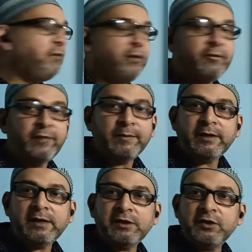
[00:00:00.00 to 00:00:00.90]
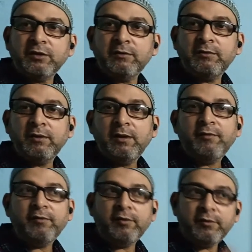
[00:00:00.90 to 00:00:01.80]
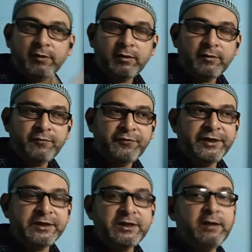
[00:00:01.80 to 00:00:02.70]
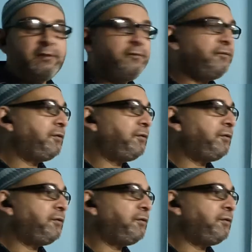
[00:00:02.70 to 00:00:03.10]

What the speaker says: for vaporization, for freezing,